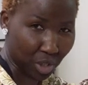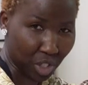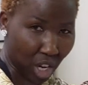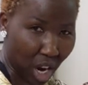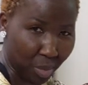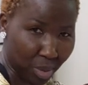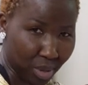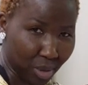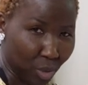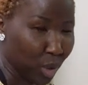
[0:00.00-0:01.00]
to stop
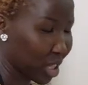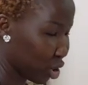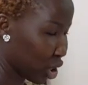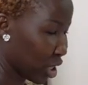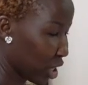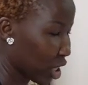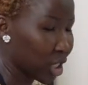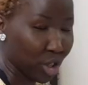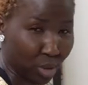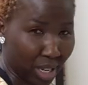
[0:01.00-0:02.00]
with the
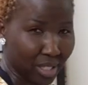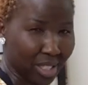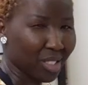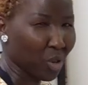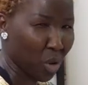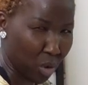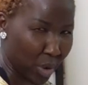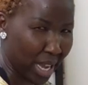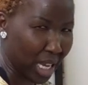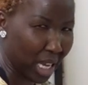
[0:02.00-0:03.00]
sheer dresses
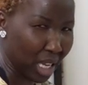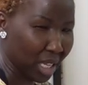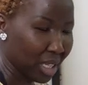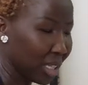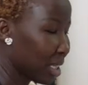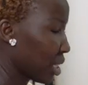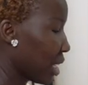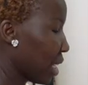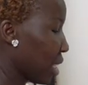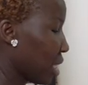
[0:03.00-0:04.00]
already.
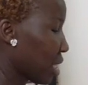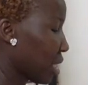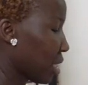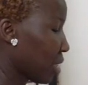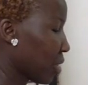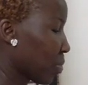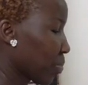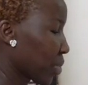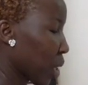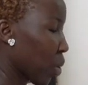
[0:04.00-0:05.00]
Like,
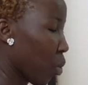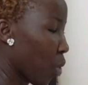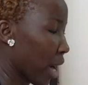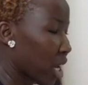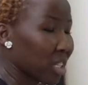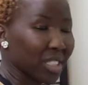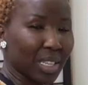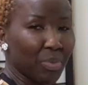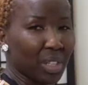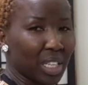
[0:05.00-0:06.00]
wear
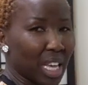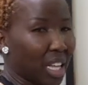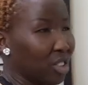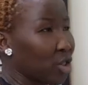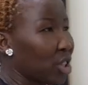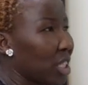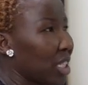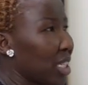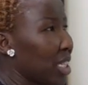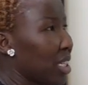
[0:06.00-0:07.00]
something else.
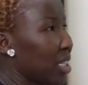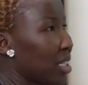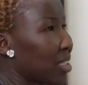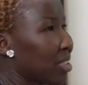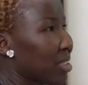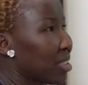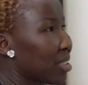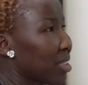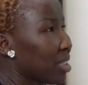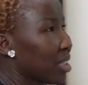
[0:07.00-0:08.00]
She is
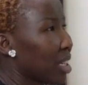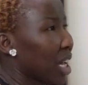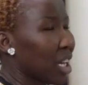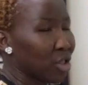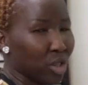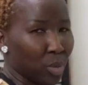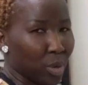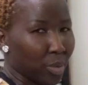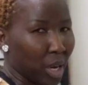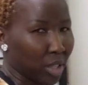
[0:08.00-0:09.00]
a
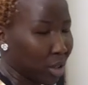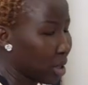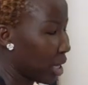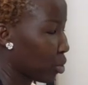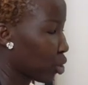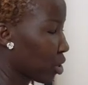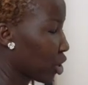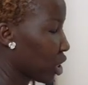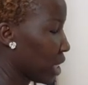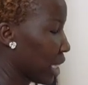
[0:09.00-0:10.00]
supermodel. I'm sure
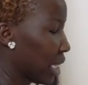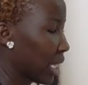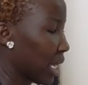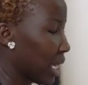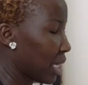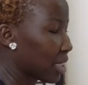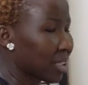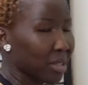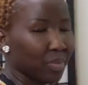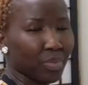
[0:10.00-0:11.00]
she can
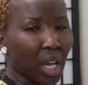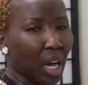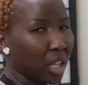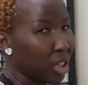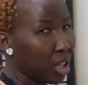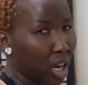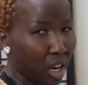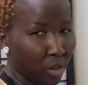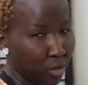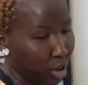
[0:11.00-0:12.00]
get a
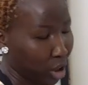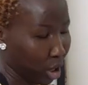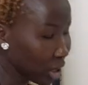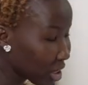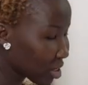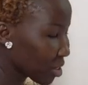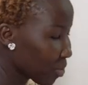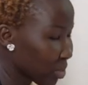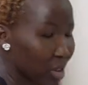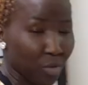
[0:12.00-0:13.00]
lot of looks
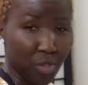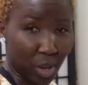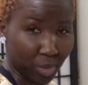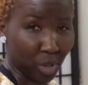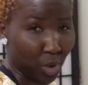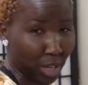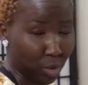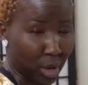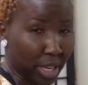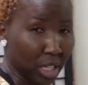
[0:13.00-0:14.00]
from the
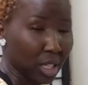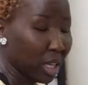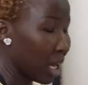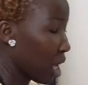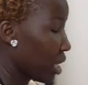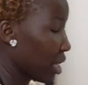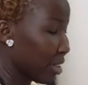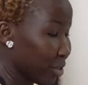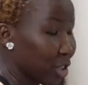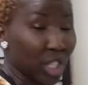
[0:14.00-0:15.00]
runway
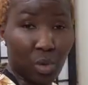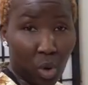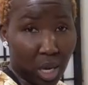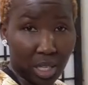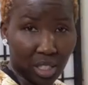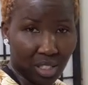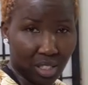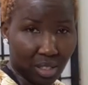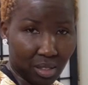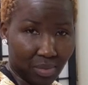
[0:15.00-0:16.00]
if she
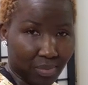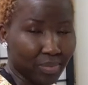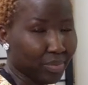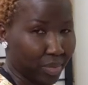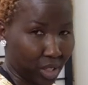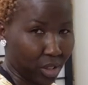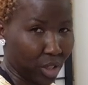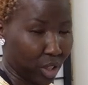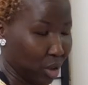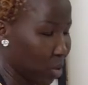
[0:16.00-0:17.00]
wants.
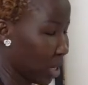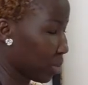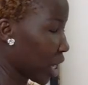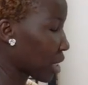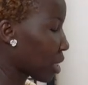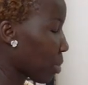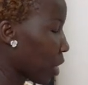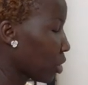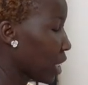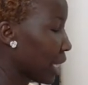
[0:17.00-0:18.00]
You know what I'm talking
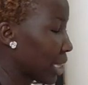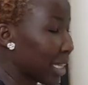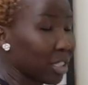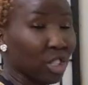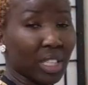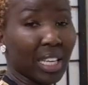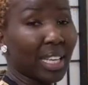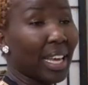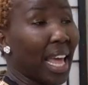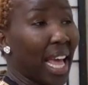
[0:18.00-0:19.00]
about? Like, she
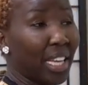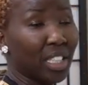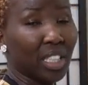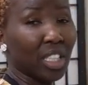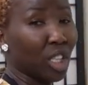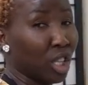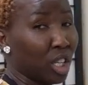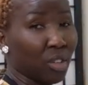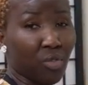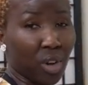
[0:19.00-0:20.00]
can get any
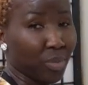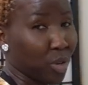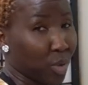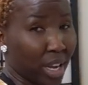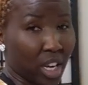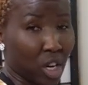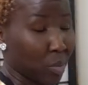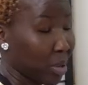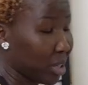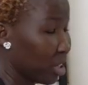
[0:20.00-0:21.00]
look from the red
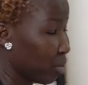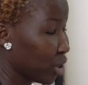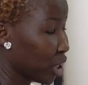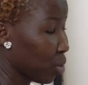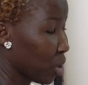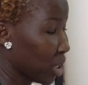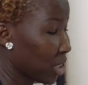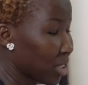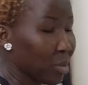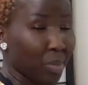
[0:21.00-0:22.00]
carpet if she
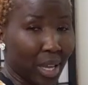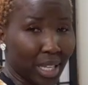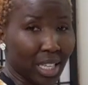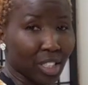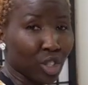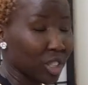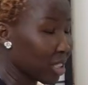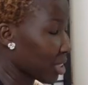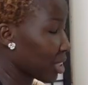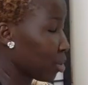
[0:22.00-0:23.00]
wants, but yeah, she
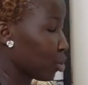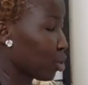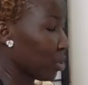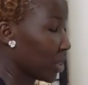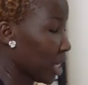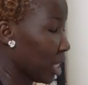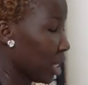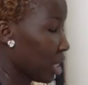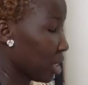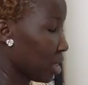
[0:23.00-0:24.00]
just keep
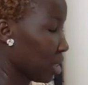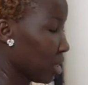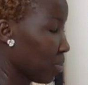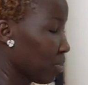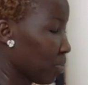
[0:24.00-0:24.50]
choosing this